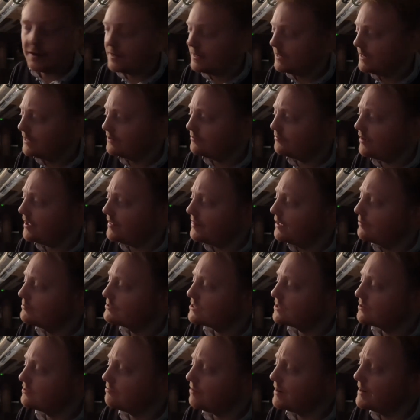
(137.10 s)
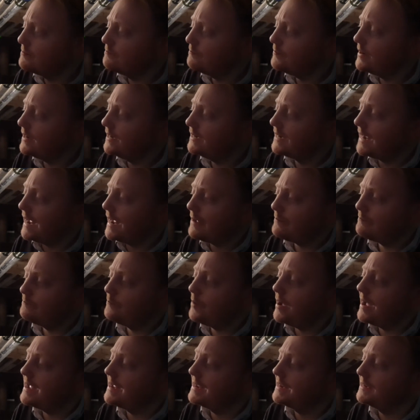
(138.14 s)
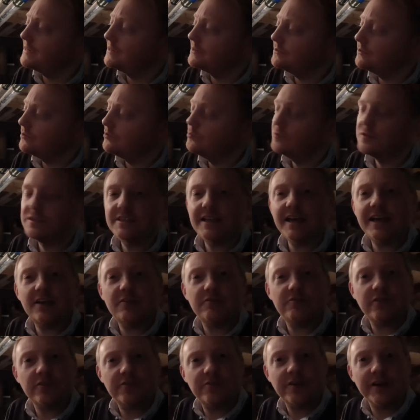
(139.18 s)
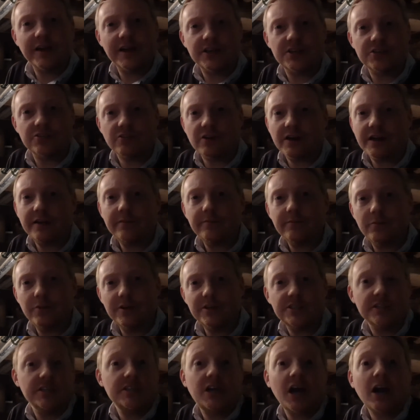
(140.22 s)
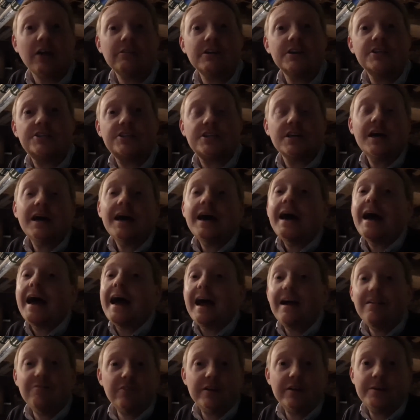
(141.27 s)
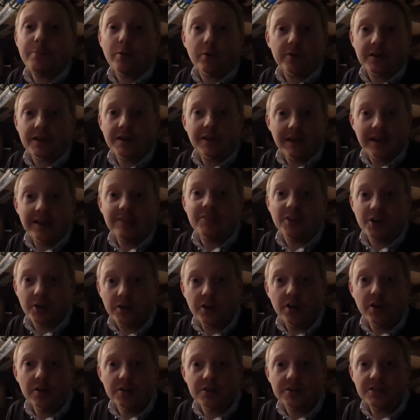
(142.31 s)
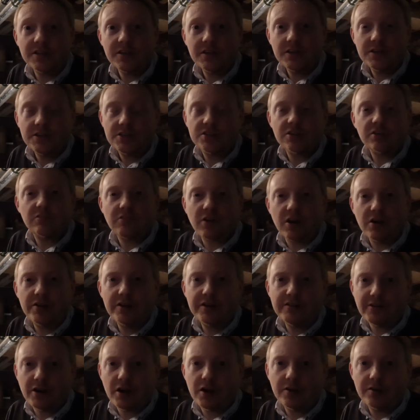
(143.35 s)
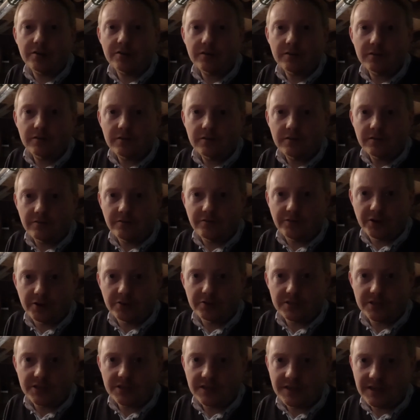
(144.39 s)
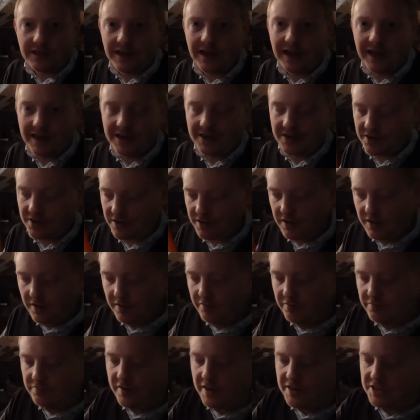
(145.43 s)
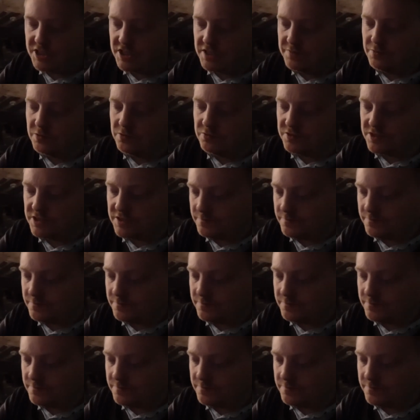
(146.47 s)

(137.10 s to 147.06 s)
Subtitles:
In fact, there was a great big campaign called Dig for Victory, which encouraged everybody, if you could, to grow your own fruit and vegetables.